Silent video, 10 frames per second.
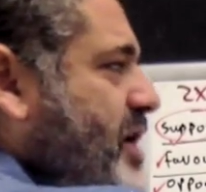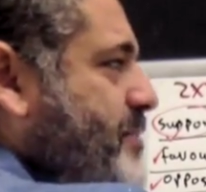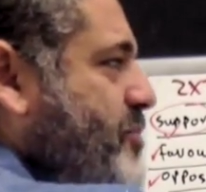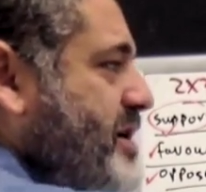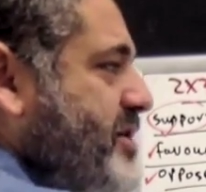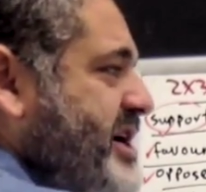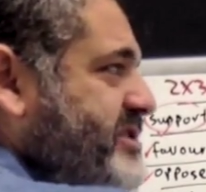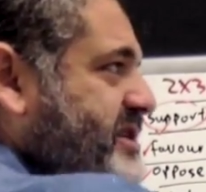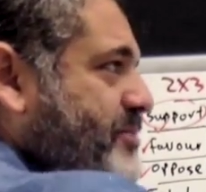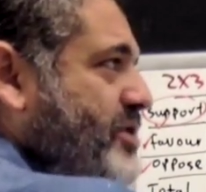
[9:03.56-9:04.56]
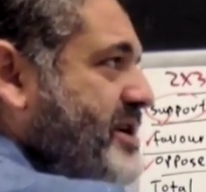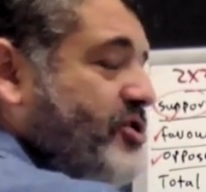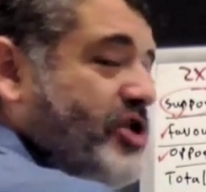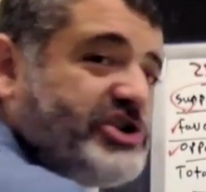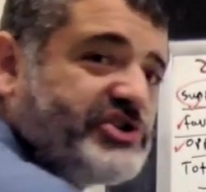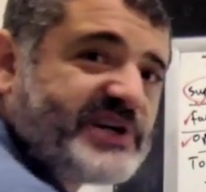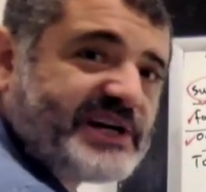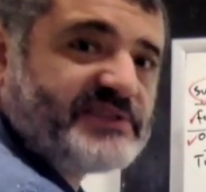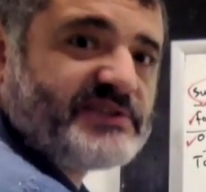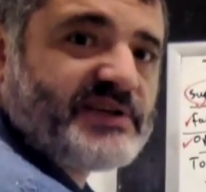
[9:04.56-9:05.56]
So I'm going to
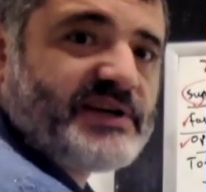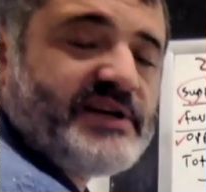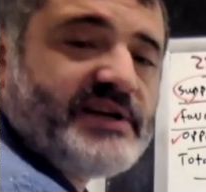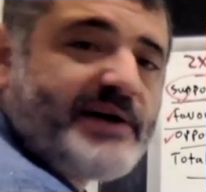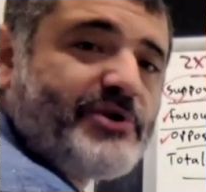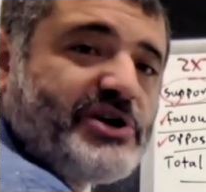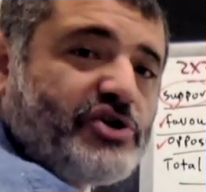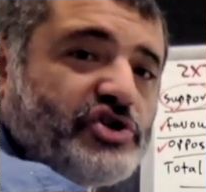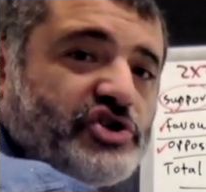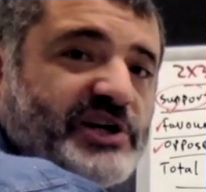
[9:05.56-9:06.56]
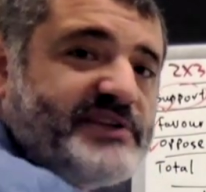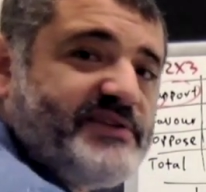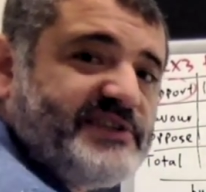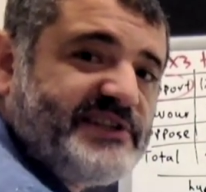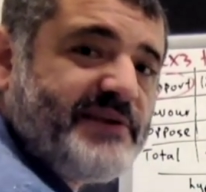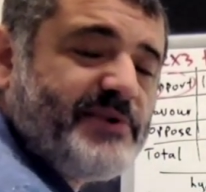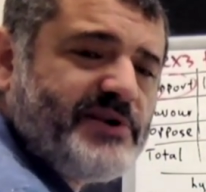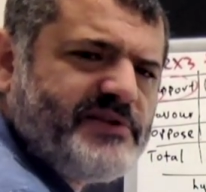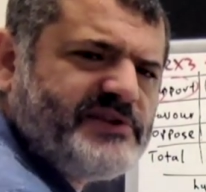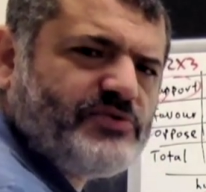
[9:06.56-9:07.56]
construct this
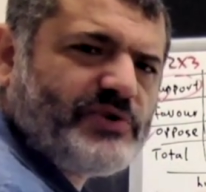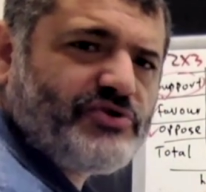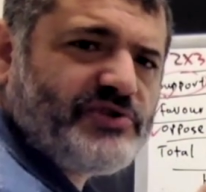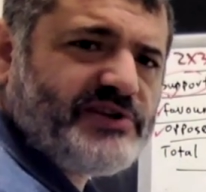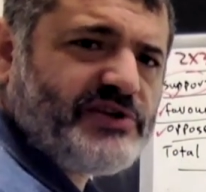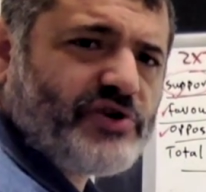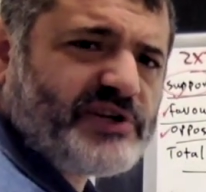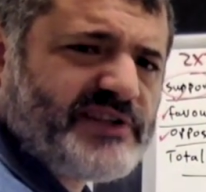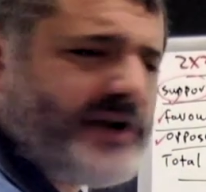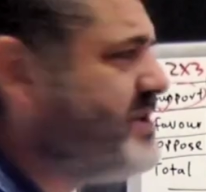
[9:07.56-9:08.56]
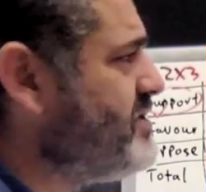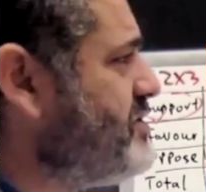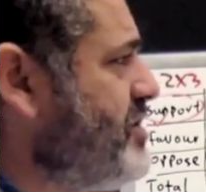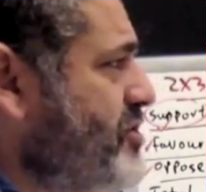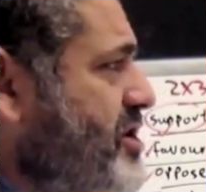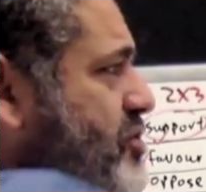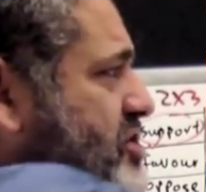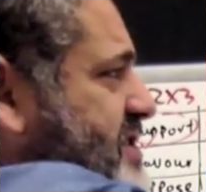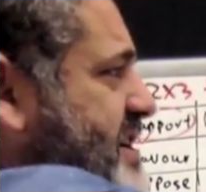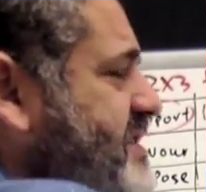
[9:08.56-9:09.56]
table. This is what you did in your assignment. You're going to
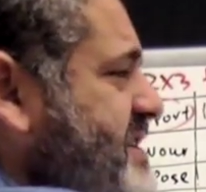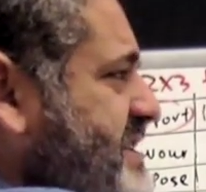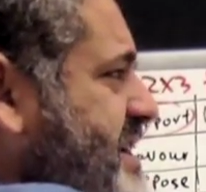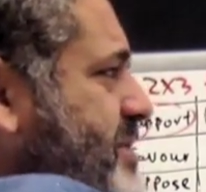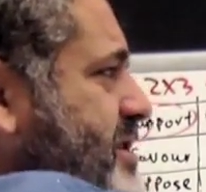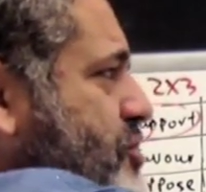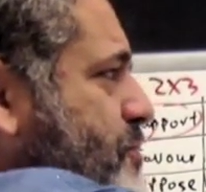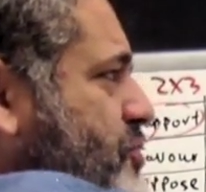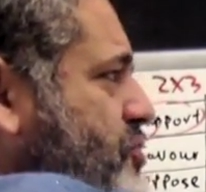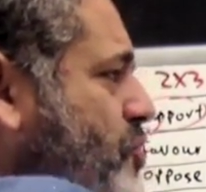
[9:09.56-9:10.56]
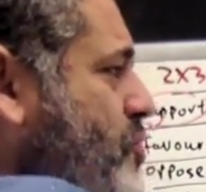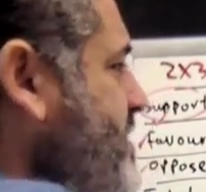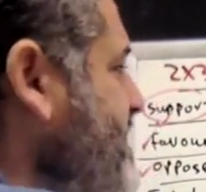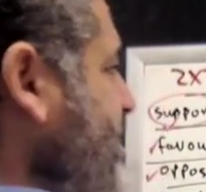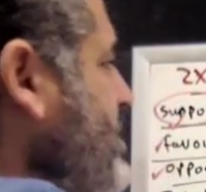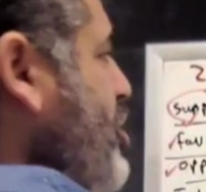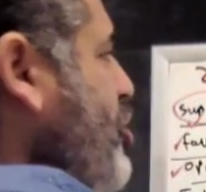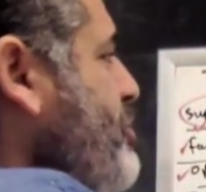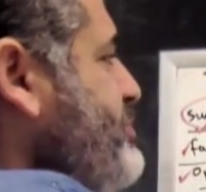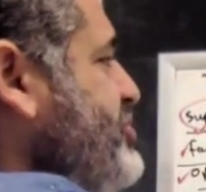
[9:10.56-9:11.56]
construct this table. You put all the
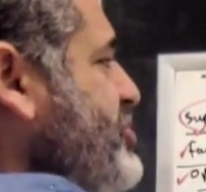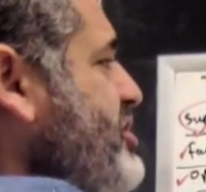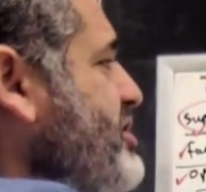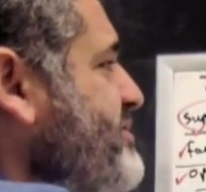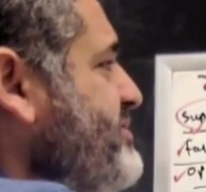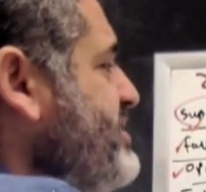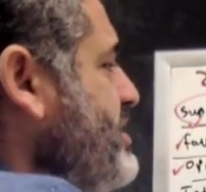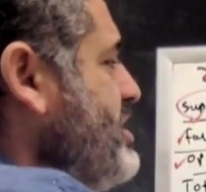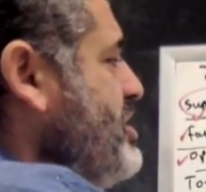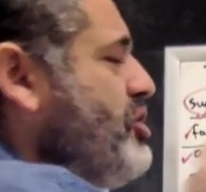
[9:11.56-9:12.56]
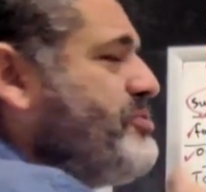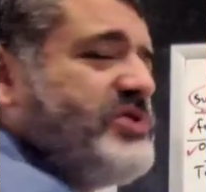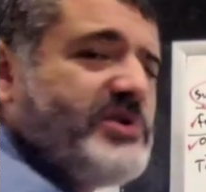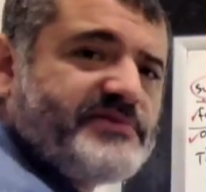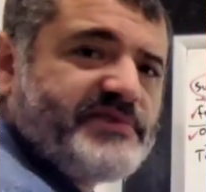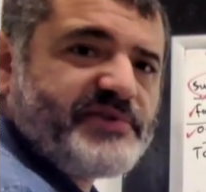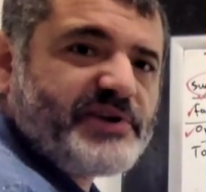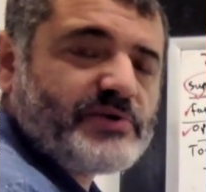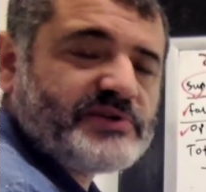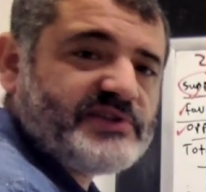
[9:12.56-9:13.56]
observed
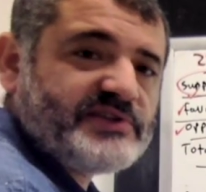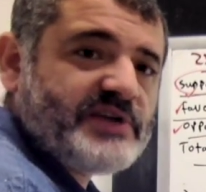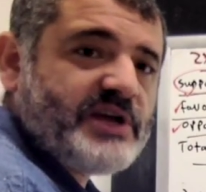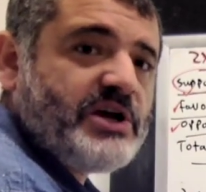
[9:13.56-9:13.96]
frequencies.